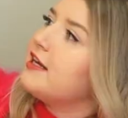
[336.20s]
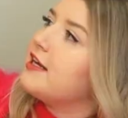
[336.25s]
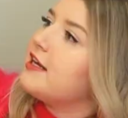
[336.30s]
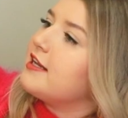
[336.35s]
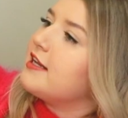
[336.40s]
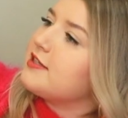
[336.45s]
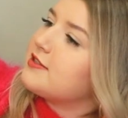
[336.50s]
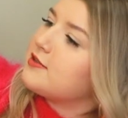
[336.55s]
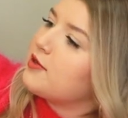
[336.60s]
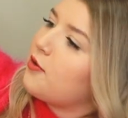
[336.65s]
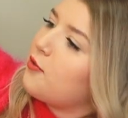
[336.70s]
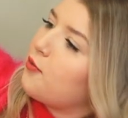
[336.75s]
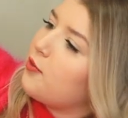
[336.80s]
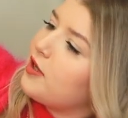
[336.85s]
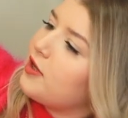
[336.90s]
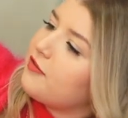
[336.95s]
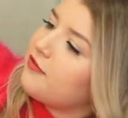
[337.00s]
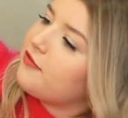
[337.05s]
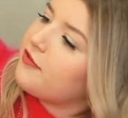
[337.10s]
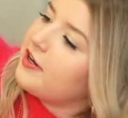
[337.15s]
It is a
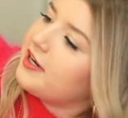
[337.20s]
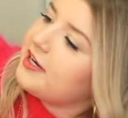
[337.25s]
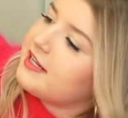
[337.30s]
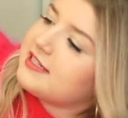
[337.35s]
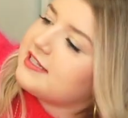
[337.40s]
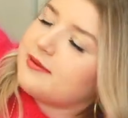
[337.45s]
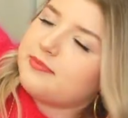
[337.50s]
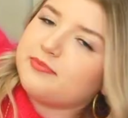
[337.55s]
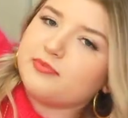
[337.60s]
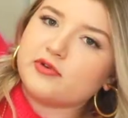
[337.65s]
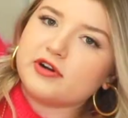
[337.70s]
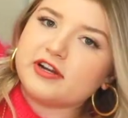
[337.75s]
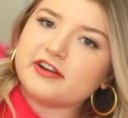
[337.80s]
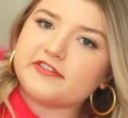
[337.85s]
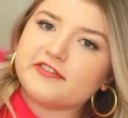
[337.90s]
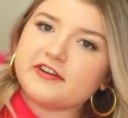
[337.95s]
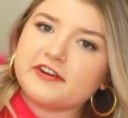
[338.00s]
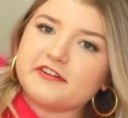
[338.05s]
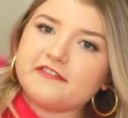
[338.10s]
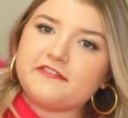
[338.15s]
Wilfred. It's a
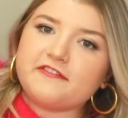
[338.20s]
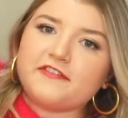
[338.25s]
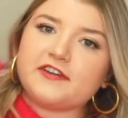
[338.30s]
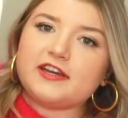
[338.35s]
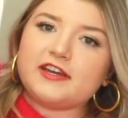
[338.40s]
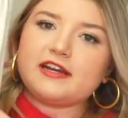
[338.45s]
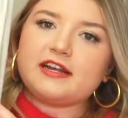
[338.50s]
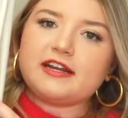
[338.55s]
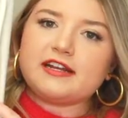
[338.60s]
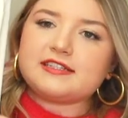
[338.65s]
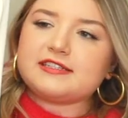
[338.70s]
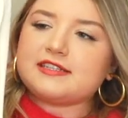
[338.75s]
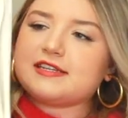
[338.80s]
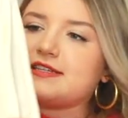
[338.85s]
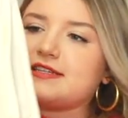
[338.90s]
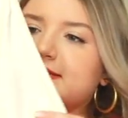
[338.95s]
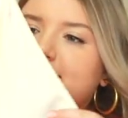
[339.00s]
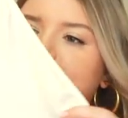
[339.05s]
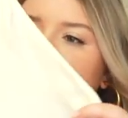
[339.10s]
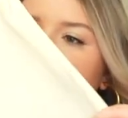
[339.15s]
boyfriend fit, and it's
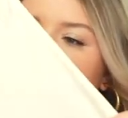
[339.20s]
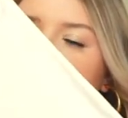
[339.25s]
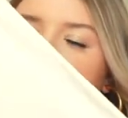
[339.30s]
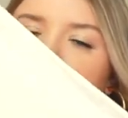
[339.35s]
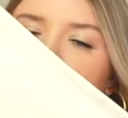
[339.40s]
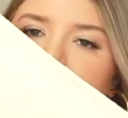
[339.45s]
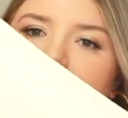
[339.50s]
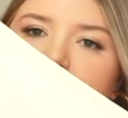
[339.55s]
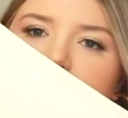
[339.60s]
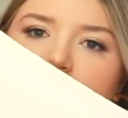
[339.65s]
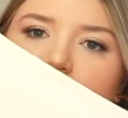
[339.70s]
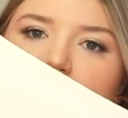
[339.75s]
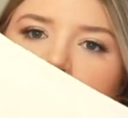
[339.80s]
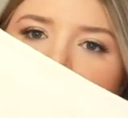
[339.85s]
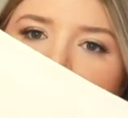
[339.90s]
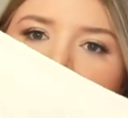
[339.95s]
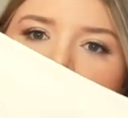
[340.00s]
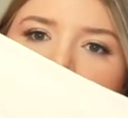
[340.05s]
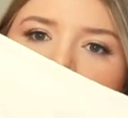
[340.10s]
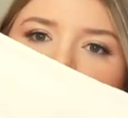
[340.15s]
this silky
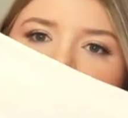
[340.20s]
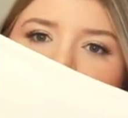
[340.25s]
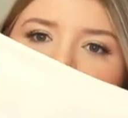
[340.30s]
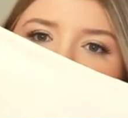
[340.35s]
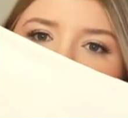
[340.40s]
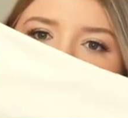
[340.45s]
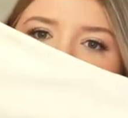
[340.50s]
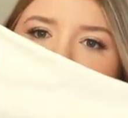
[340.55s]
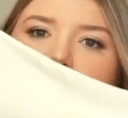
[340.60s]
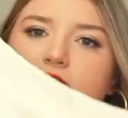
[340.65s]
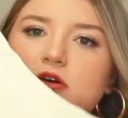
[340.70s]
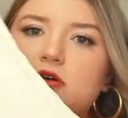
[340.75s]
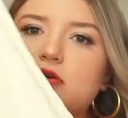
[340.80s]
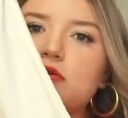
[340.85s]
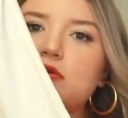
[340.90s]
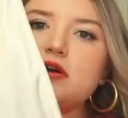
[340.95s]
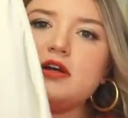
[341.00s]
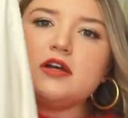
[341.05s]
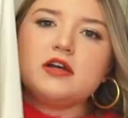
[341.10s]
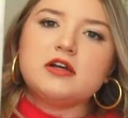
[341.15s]
material. It's
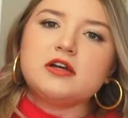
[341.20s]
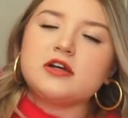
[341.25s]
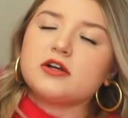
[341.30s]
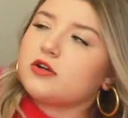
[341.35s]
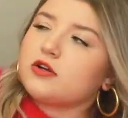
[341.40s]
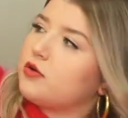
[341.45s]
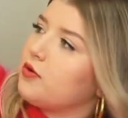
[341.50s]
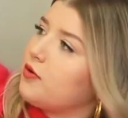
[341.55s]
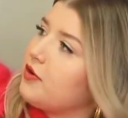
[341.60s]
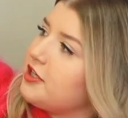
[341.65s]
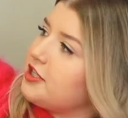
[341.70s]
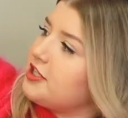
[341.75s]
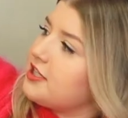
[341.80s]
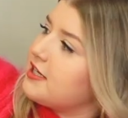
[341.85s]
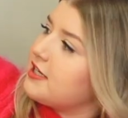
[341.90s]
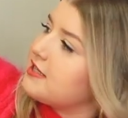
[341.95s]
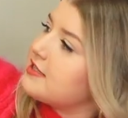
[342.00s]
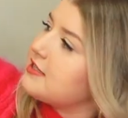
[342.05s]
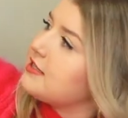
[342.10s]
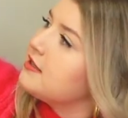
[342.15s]
so
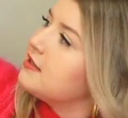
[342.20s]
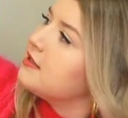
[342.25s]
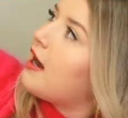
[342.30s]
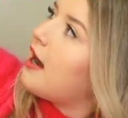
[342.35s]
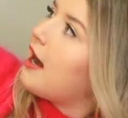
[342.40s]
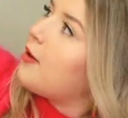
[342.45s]
gorgeous.